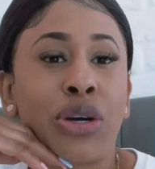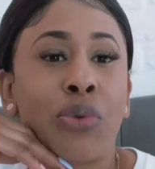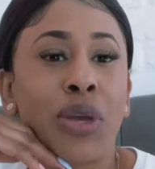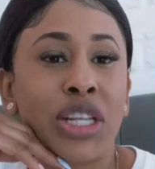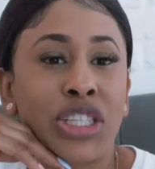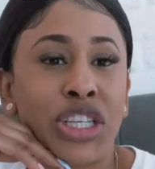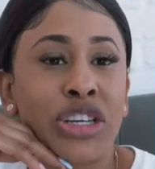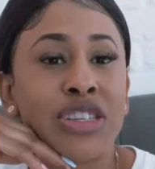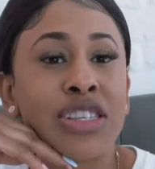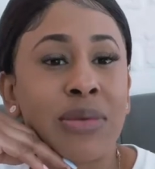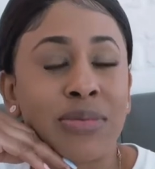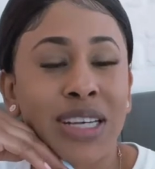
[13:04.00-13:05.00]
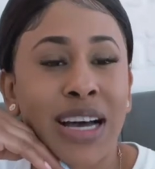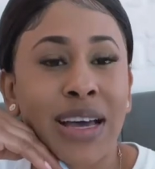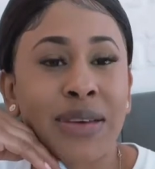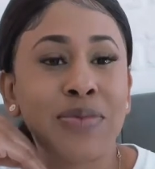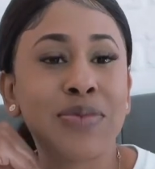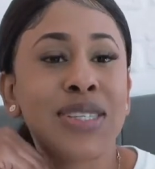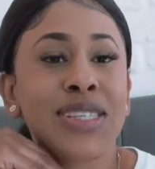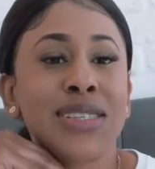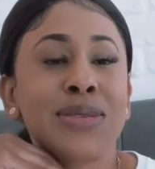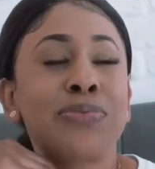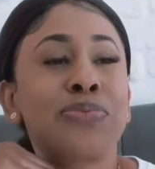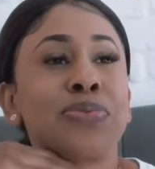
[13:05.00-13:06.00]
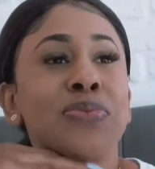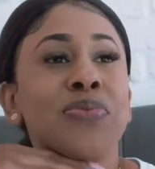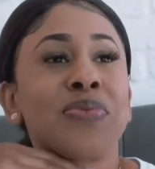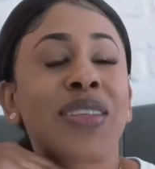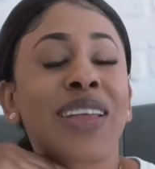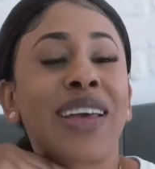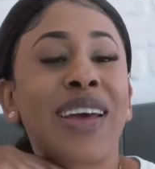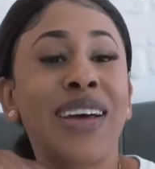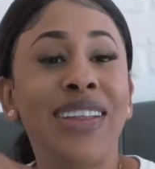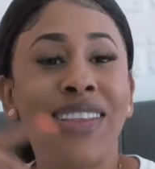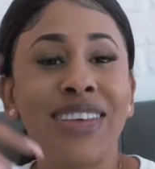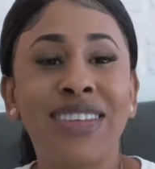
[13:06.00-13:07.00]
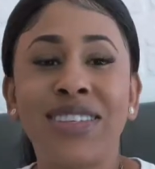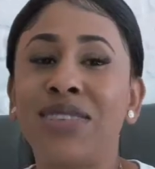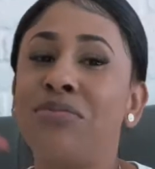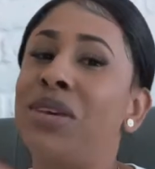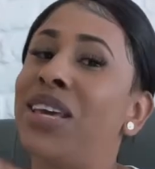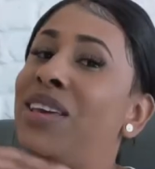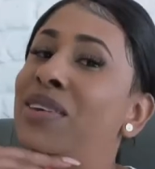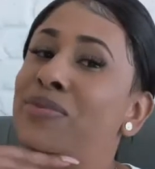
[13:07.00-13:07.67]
wheelchair sometimes this is me.